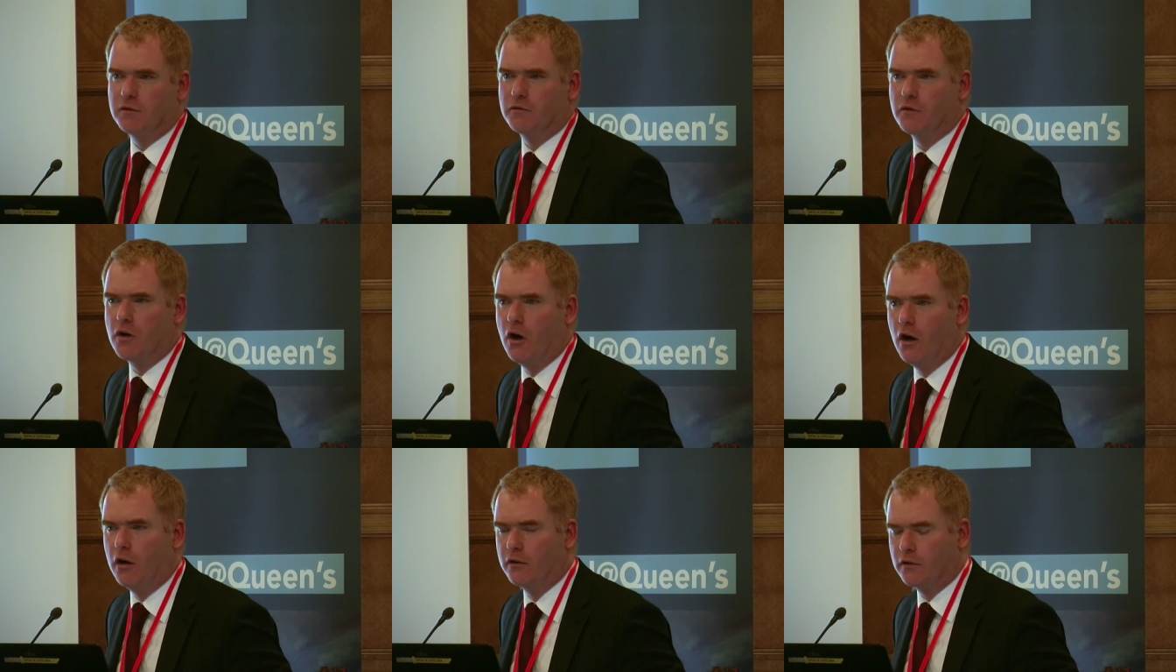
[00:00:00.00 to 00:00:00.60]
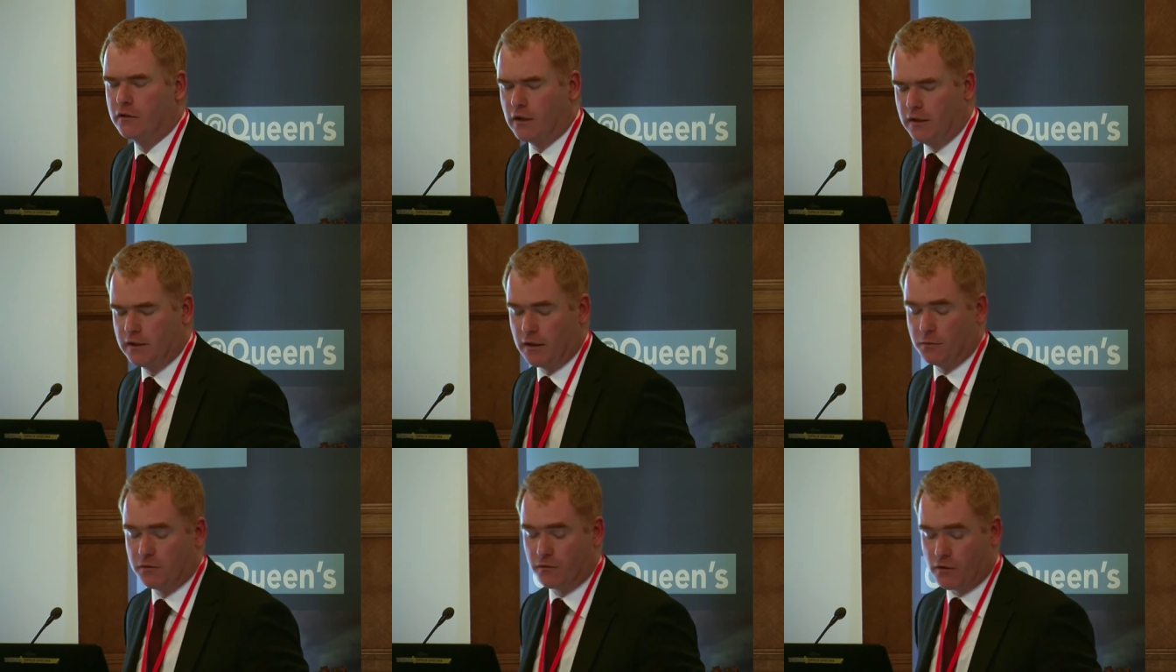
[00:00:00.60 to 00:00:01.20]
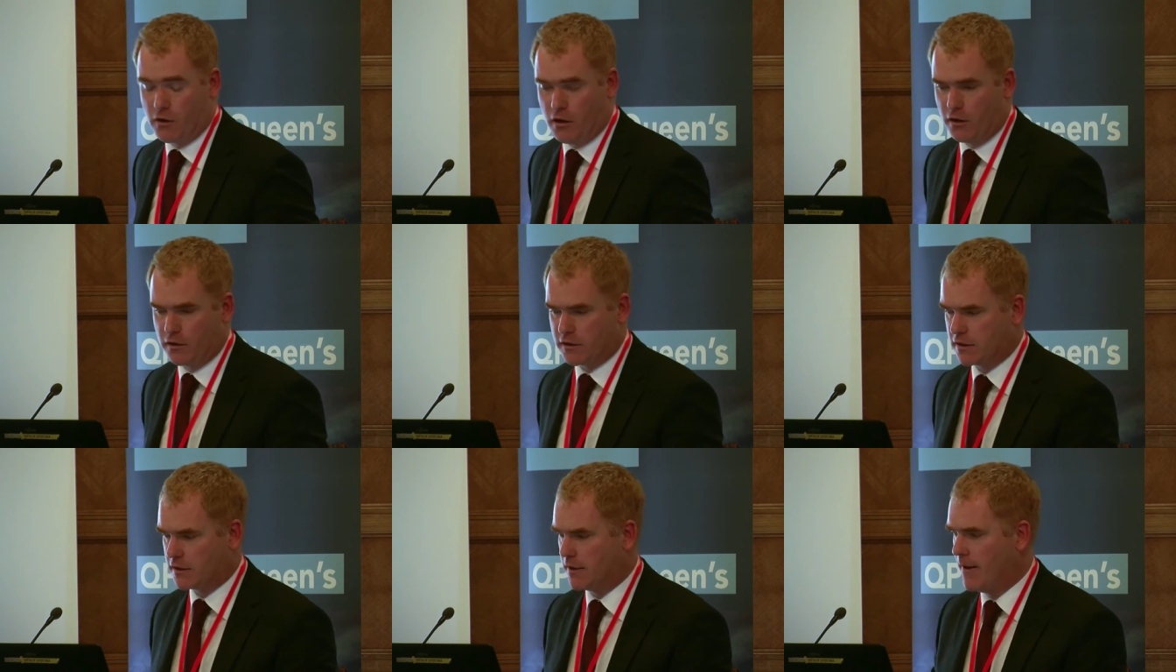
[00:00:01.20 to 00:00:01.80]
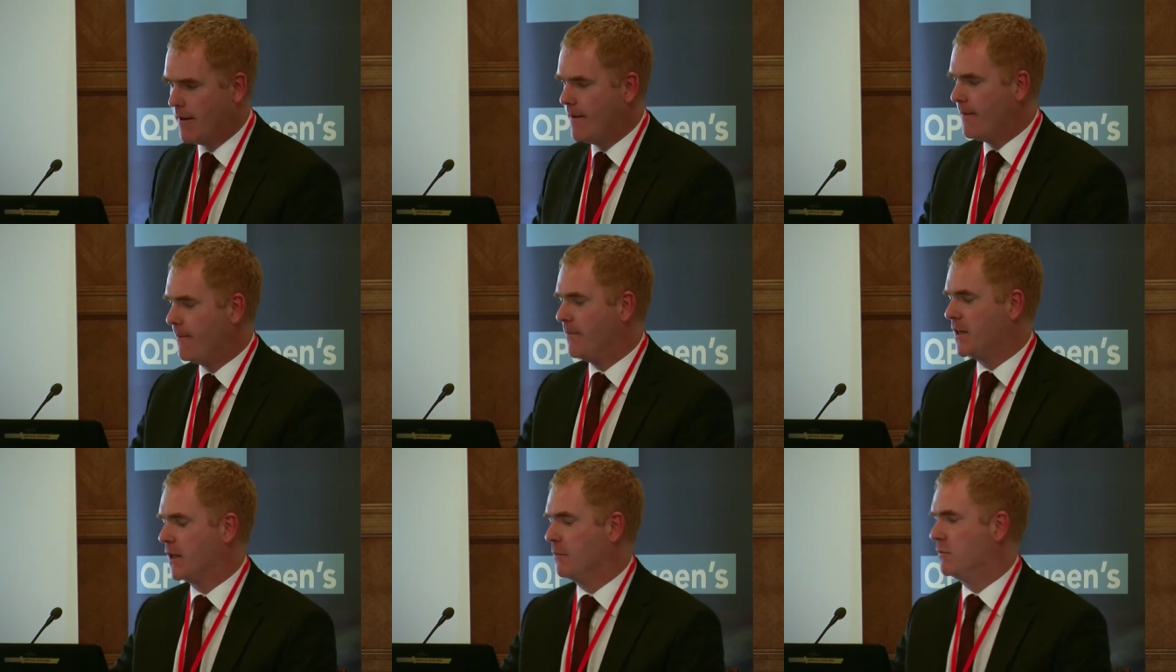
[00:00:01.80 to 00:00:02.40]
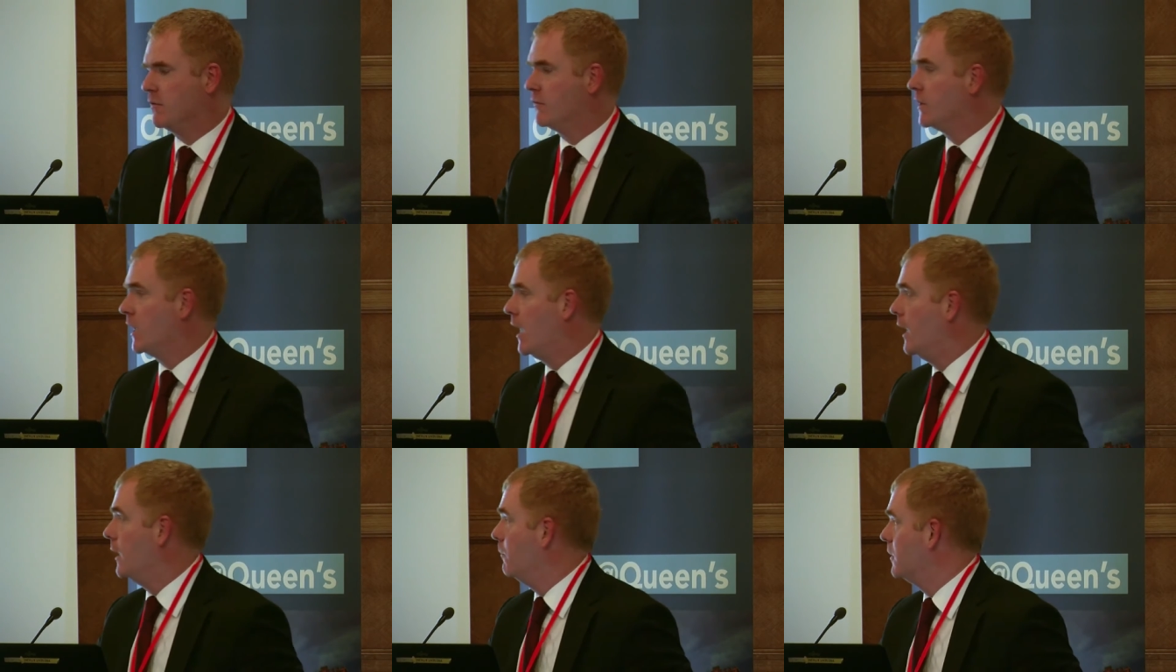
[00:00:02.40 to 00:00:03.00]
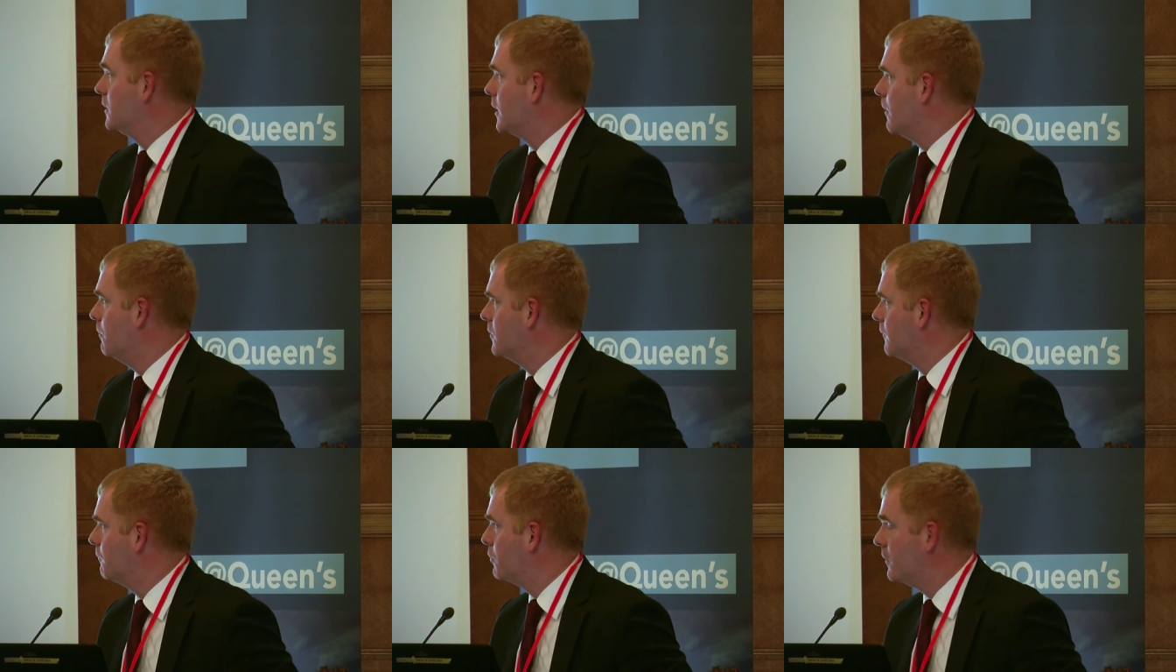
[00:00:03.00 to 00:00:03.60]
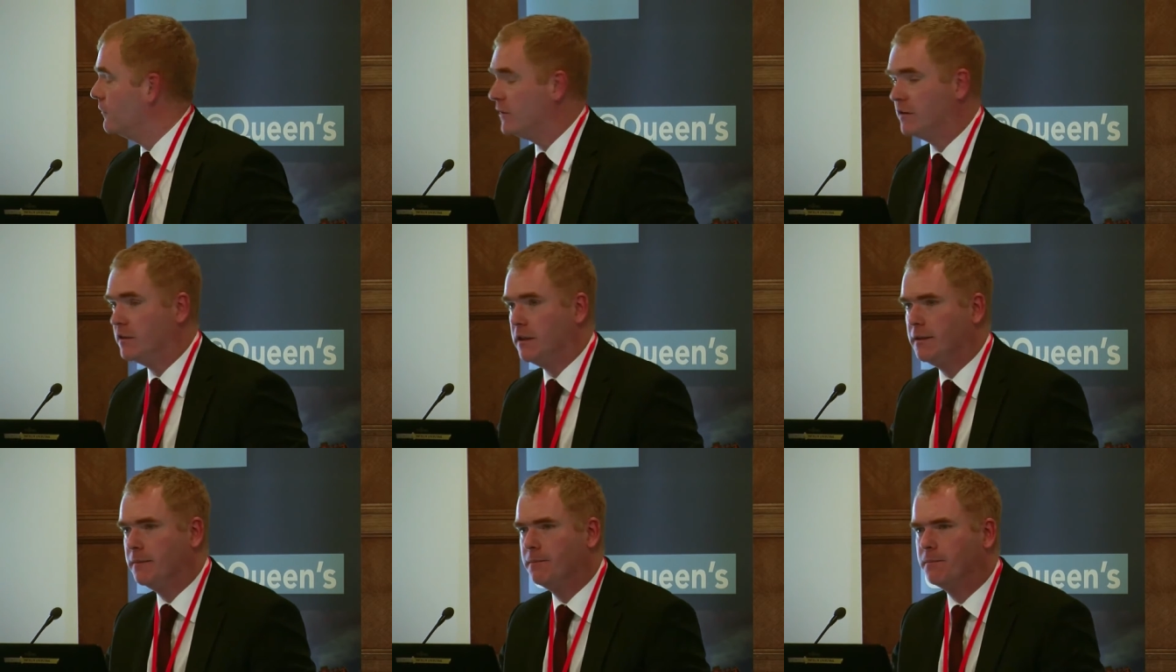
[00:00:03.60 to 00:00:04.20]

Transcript: of cost, in terms of time, in terms of privacy,